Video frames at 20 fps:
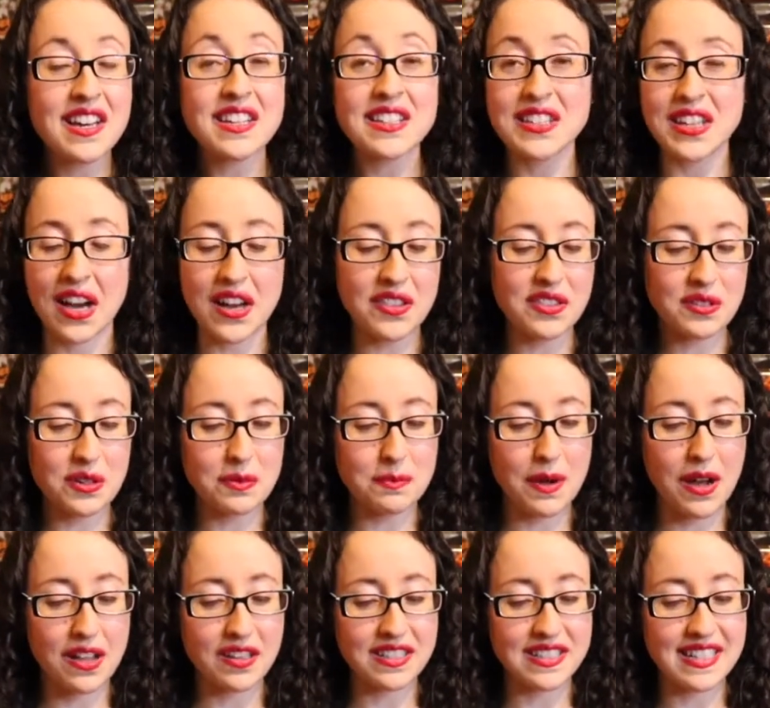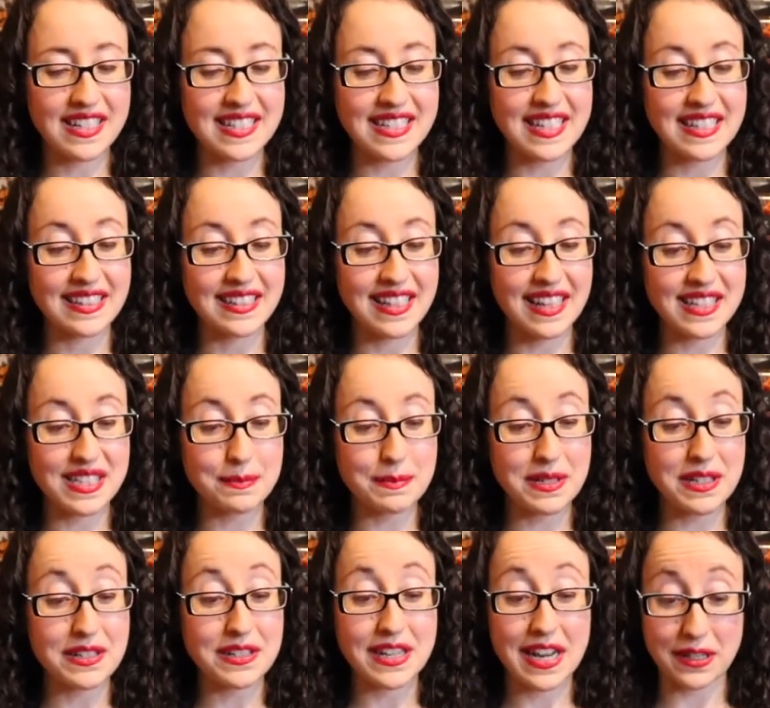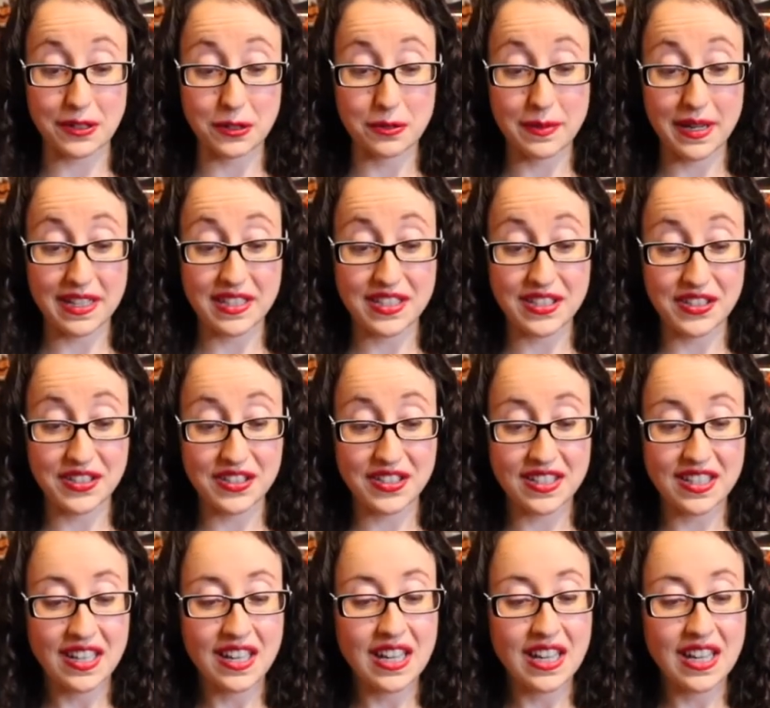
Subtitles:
cutthroat politics, and lesbian necromancers.